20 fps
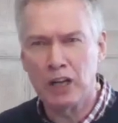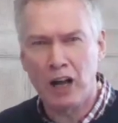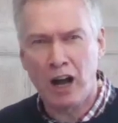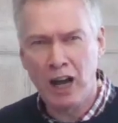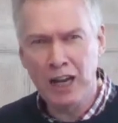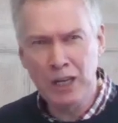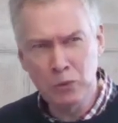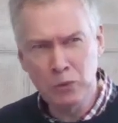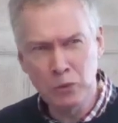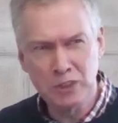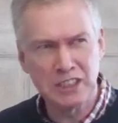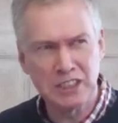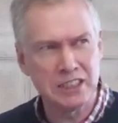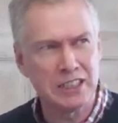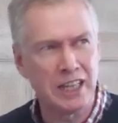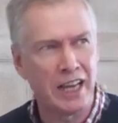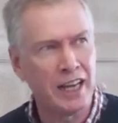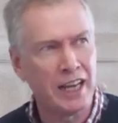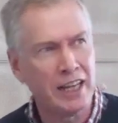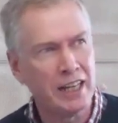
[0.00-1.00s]
but I
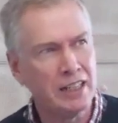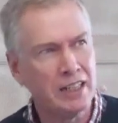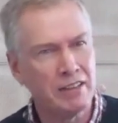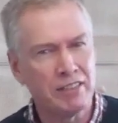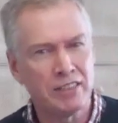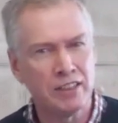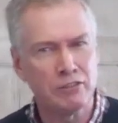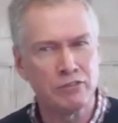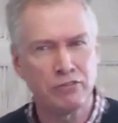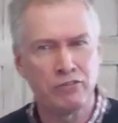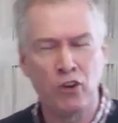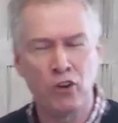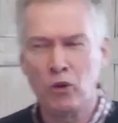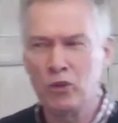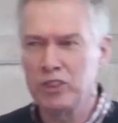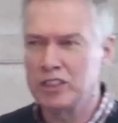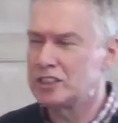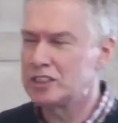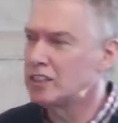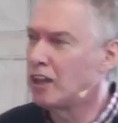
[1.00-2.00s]
would say that
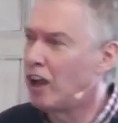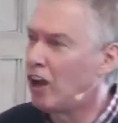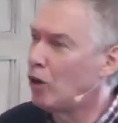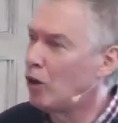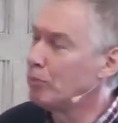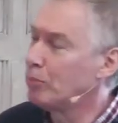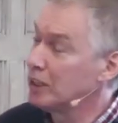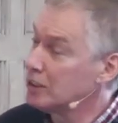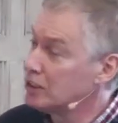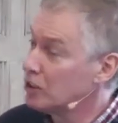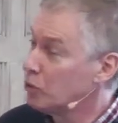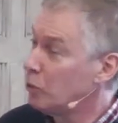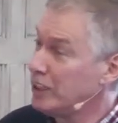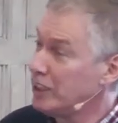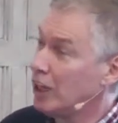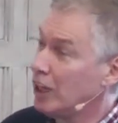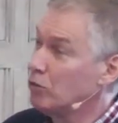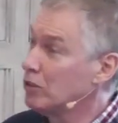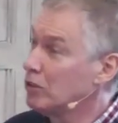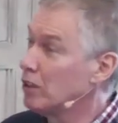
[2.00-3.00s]
for the
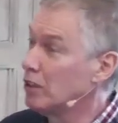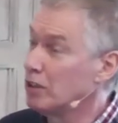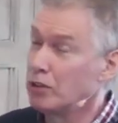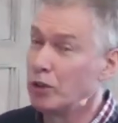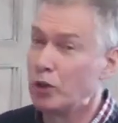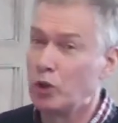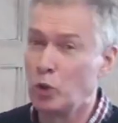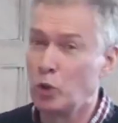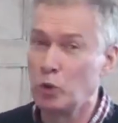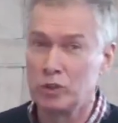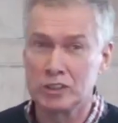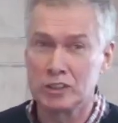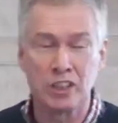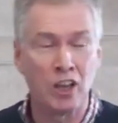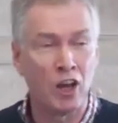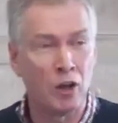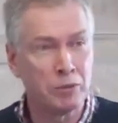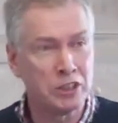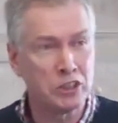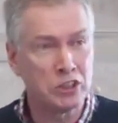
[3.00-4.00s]
psalmist, we don't know who
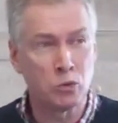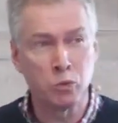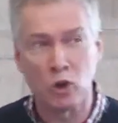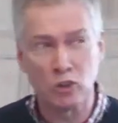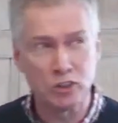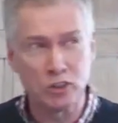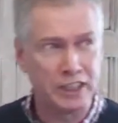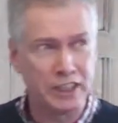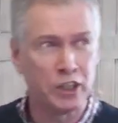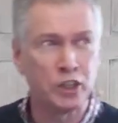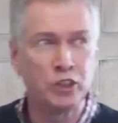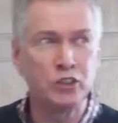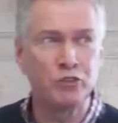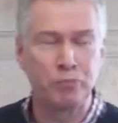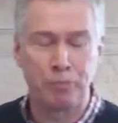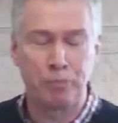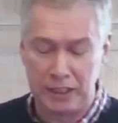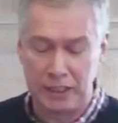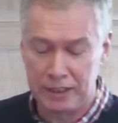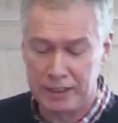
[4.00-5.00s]
the psalmist was. It
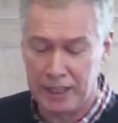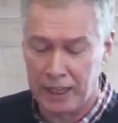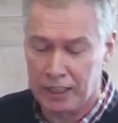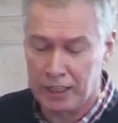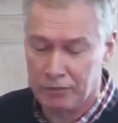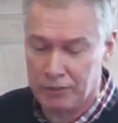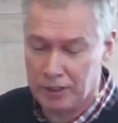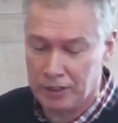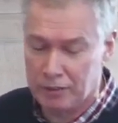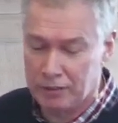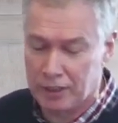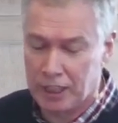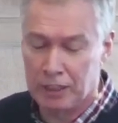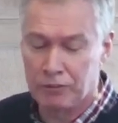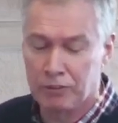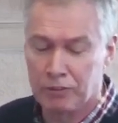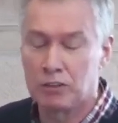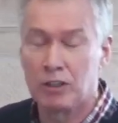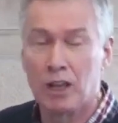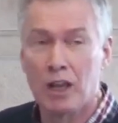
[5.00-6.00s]
could have been
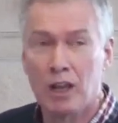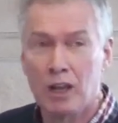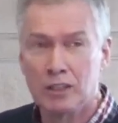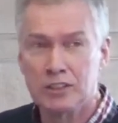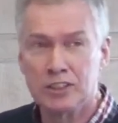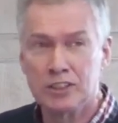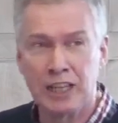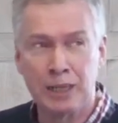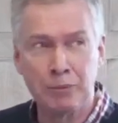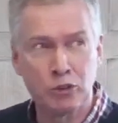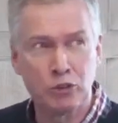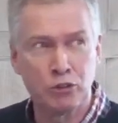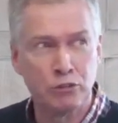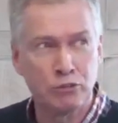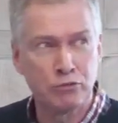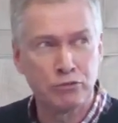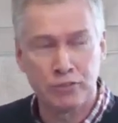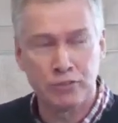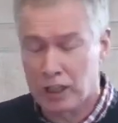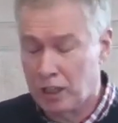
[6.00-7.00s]
David. David
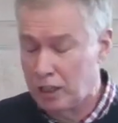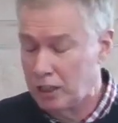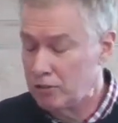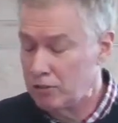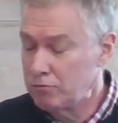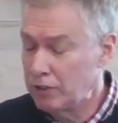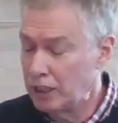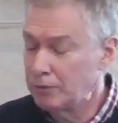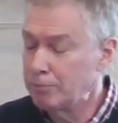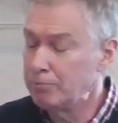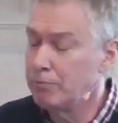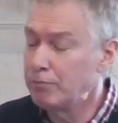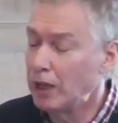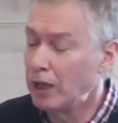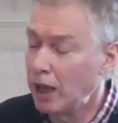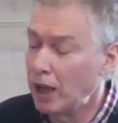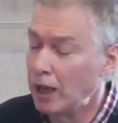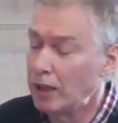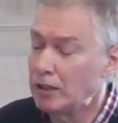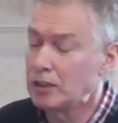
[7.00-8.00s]
seemed to have uh,
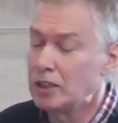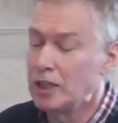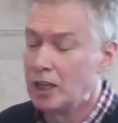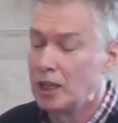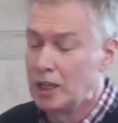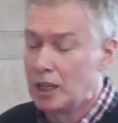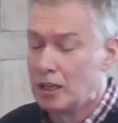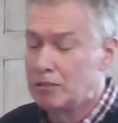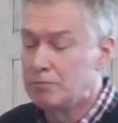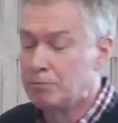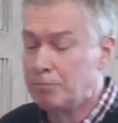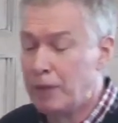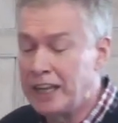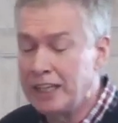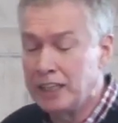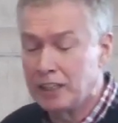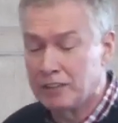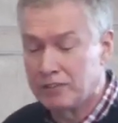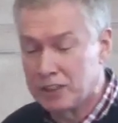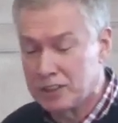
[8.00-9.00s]
written uh,
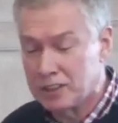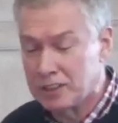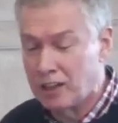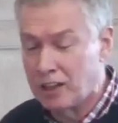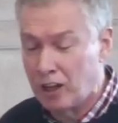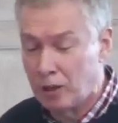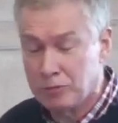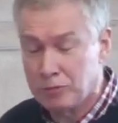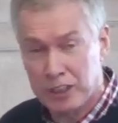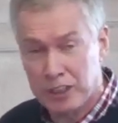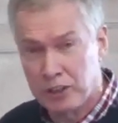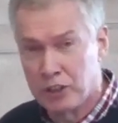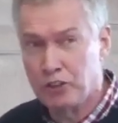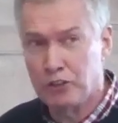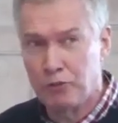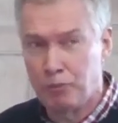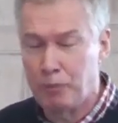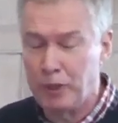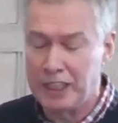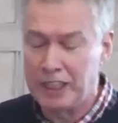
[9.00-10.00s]
many of the Psalms.
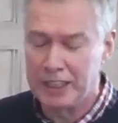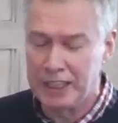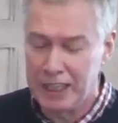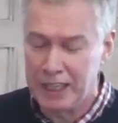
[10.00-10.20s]
It could have